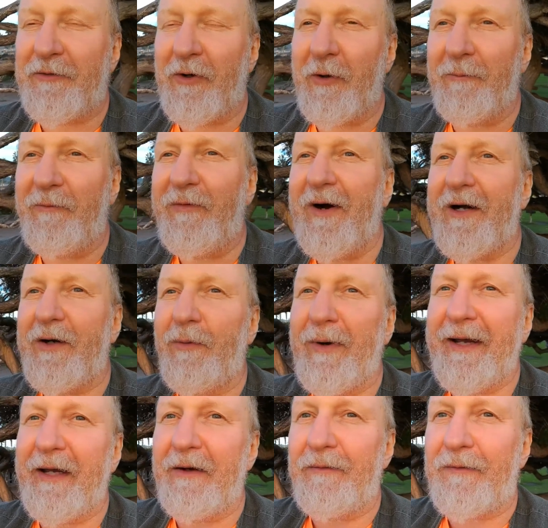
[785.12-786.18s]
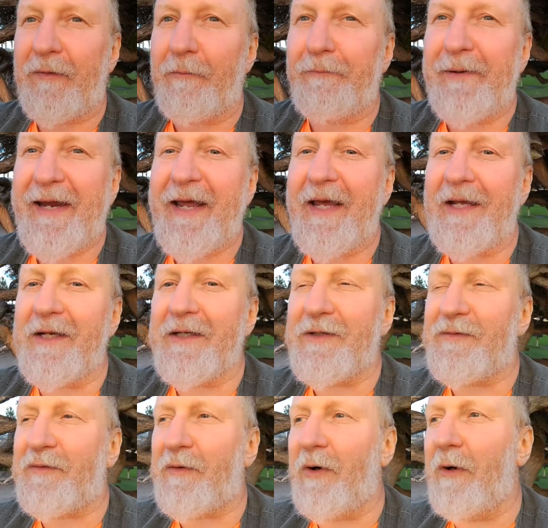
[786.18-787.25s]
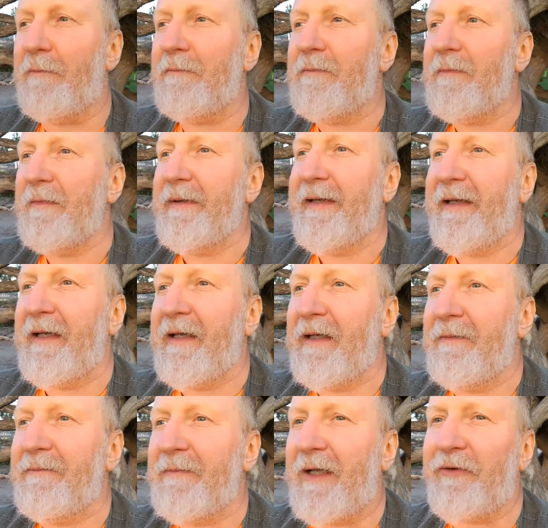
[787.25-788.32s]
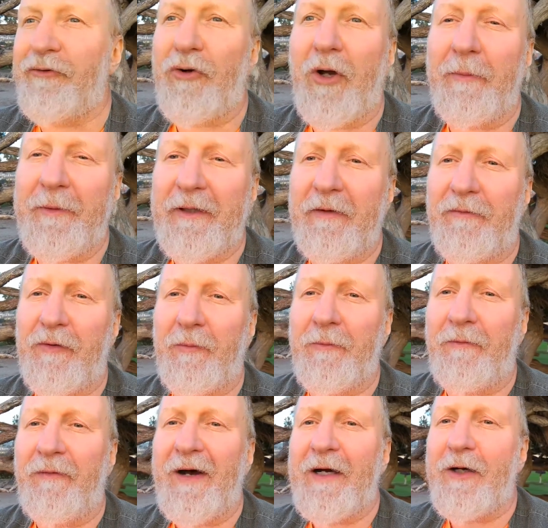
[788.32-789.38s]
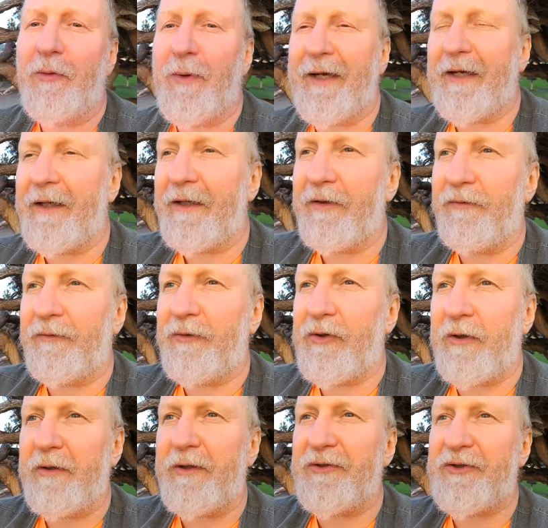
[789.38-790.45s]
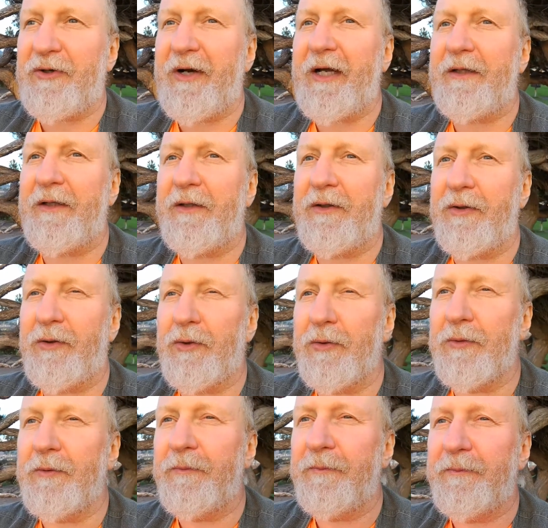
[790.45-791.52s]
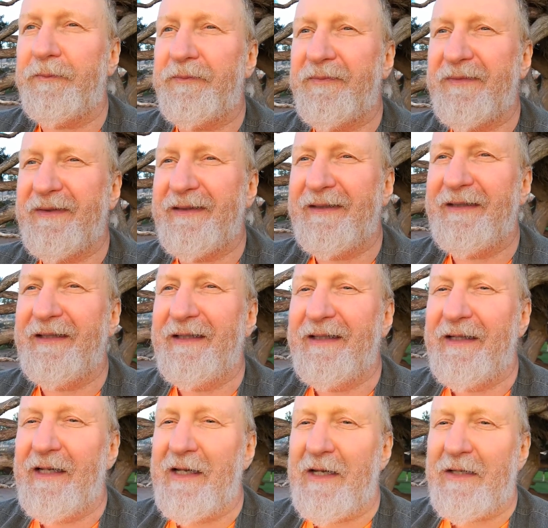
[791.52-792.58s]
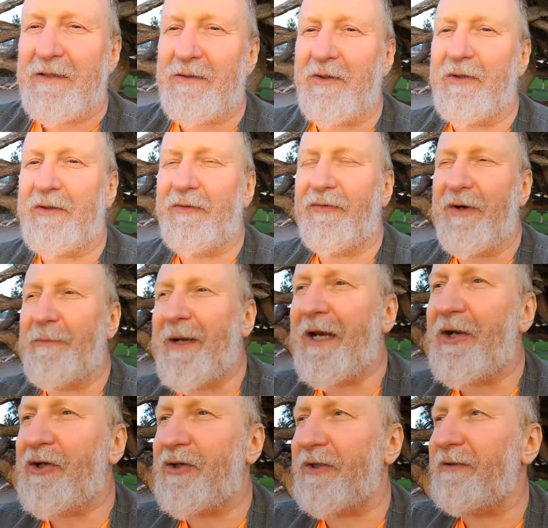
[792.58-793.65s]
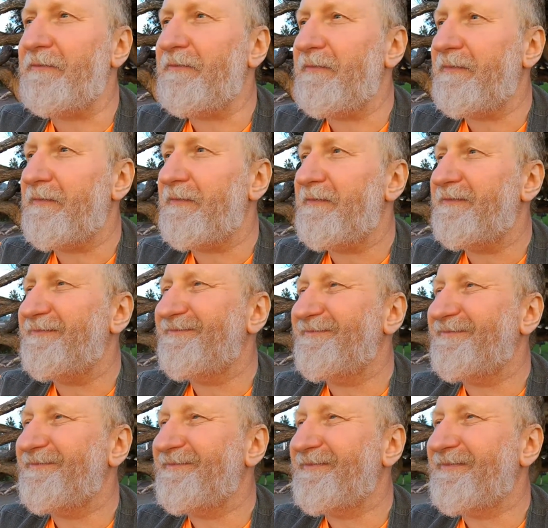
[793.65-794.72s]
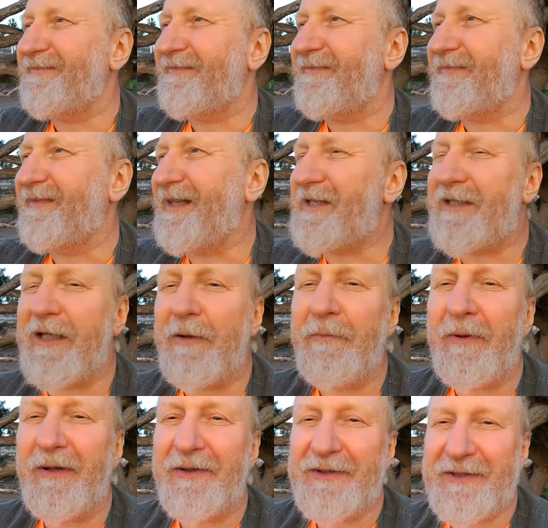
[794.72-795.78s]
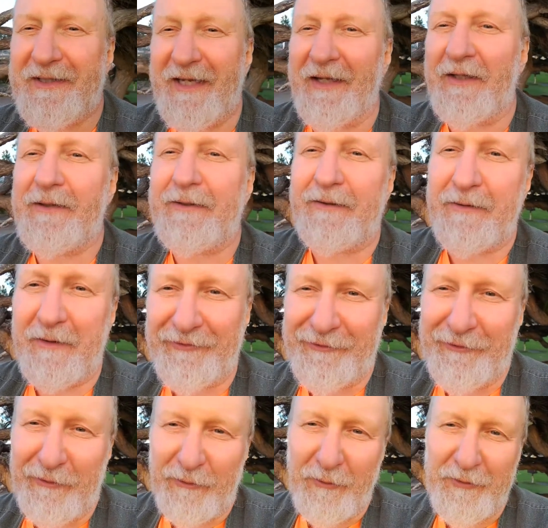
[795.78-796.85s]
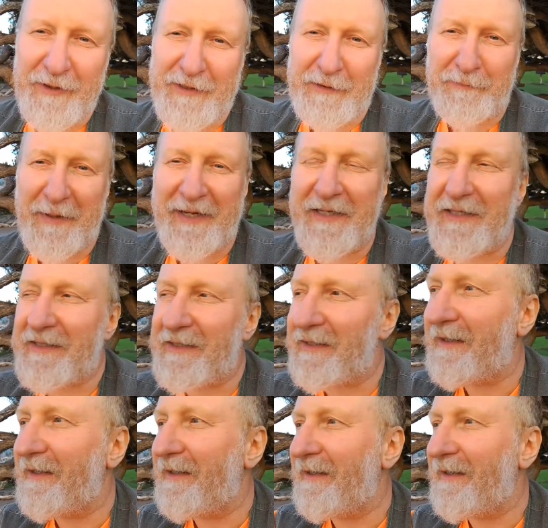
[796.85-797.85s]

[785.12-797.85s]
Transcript: from far away, from Pleiades, from Andromeda, from far away in tunnels right into you. So information, the symbols can tunnel through the space.